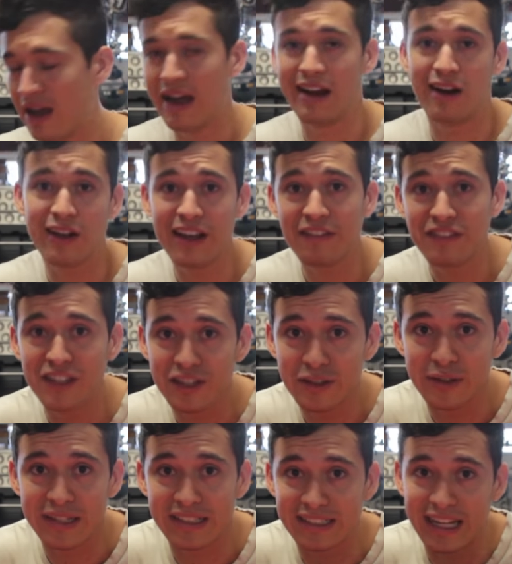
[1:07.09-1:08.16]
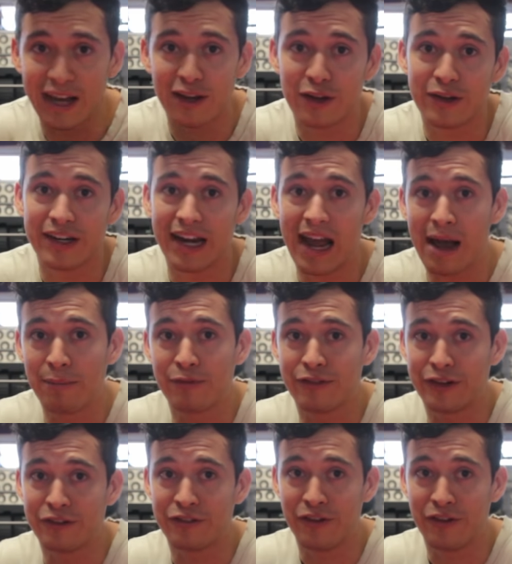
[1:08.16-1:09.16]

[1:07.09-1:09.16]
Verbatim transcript: And all you have to do is download an app for your